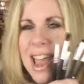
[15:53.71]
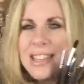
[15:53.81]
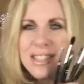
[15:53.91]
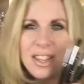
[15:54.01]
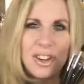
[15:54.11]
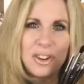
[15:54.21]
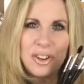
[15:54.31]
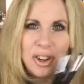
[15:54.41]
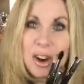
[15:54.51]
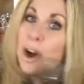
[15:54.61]
And so
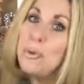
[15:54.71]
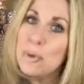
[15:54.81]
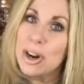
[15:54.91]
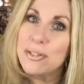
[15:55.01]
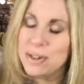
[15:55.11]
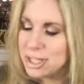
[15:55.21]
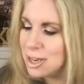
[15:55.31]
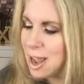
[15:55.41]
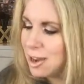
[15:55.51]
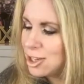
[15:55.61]
your homework for
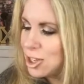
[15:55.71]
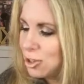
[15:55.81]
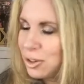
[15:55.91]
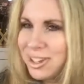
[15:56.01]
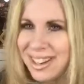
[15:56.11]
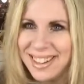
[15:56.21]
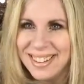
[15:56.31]
tonight, children,